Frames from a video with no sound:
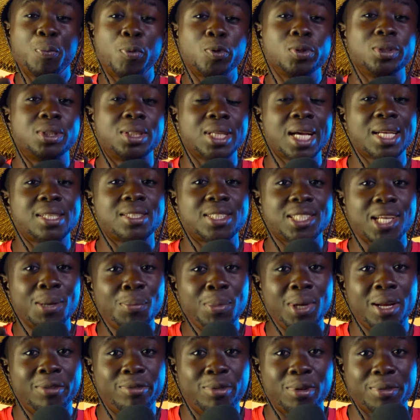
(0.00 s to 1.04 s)
possess
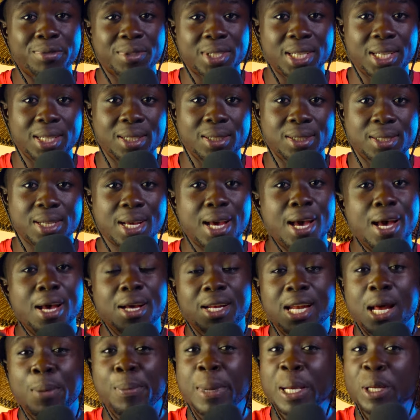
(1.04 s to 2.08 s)
some level of skills
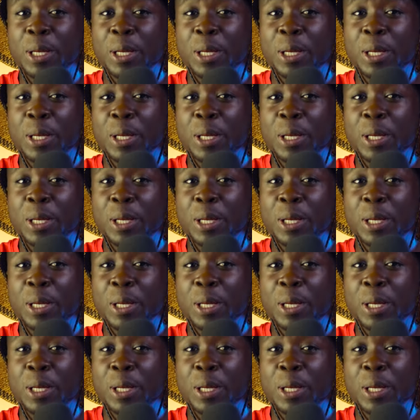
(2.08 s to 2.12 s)
that